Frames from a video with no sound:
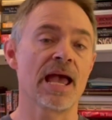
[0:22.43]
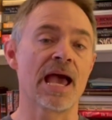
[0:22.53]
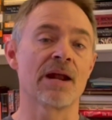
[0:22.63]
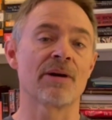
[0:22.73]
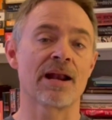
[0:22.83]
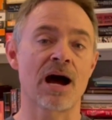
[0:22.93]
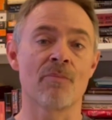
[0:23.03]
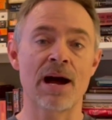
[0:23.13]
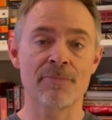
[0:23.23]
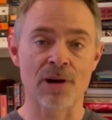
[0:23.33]
and about how
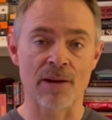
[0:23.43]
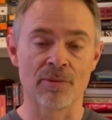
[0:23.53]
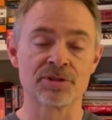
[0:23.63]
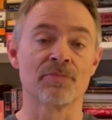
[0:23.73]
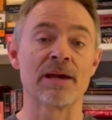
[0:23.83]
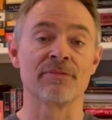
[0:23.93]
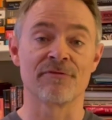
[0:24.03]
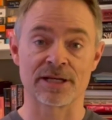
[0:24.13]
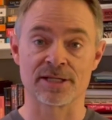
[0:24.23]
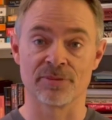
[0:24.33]
my problems might be
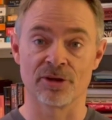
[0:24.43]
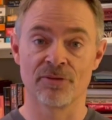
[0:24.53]
fixable.